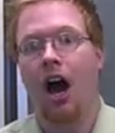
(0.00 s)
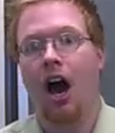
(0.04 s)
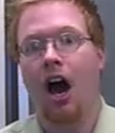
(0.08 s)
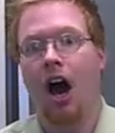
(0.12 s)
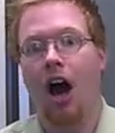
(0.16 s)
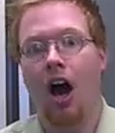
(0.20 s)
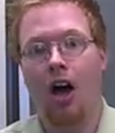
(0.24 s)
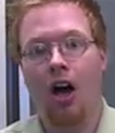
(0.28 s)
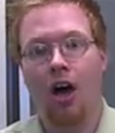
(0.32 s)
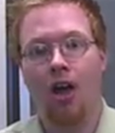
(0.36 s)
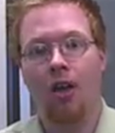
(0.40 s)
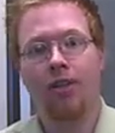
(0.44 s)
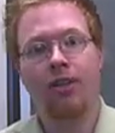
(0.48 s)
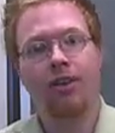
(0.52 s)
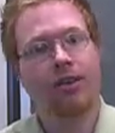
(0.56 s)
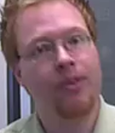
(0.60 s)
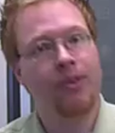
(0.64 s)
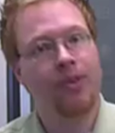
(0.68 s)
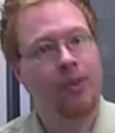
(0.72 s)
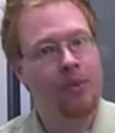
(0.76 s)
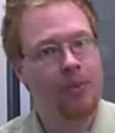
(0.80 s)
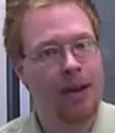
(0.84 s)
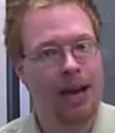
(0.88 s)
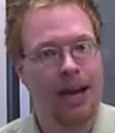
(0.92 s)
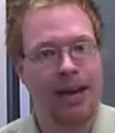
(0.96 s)
All the
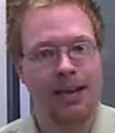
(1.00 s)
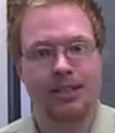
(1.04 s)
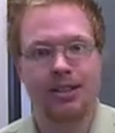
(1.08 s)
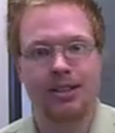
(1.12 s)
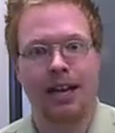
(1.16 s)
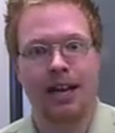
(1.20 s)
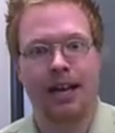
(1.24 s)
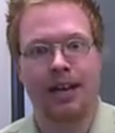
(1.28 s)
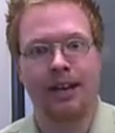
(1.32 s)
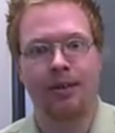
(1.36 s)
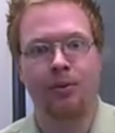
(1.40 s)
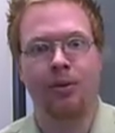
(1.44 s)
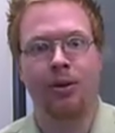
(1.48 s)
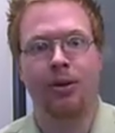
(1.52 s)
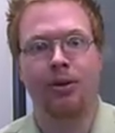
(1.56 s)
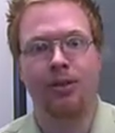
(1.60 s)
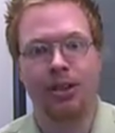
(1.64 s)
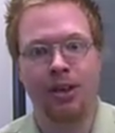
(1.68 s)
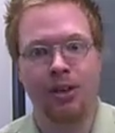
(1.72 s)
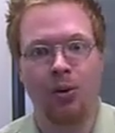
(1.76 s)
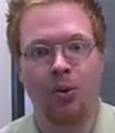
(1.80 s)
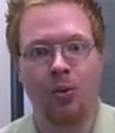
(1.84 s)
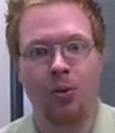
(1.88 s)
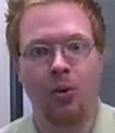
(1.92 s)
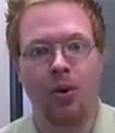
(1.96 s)
other banks that I
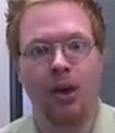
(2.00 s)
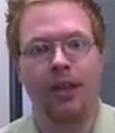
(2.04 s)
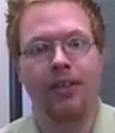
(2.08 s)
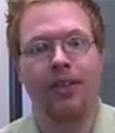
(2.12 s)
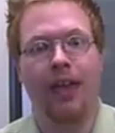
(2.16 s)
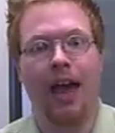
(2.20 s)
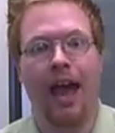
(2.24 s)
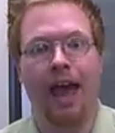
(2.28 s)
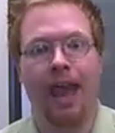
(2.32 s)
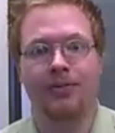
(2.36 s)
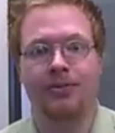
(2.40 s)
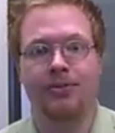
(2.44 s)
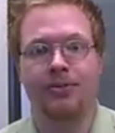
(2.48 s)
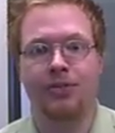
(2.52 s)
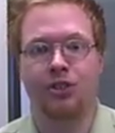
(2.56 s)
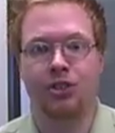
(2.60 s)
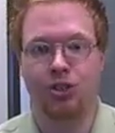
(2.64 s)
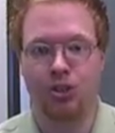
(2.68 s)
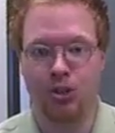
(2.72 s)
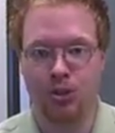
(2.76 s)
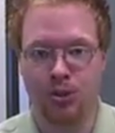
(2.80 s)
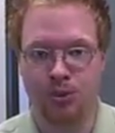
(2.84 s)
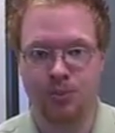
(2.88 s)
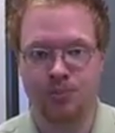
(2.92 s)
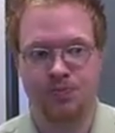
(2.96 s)
deal with have
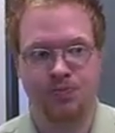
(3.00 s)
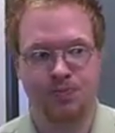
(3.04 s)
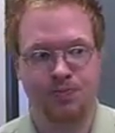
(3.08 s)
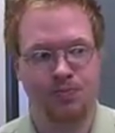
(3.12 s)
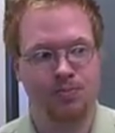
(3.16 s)
to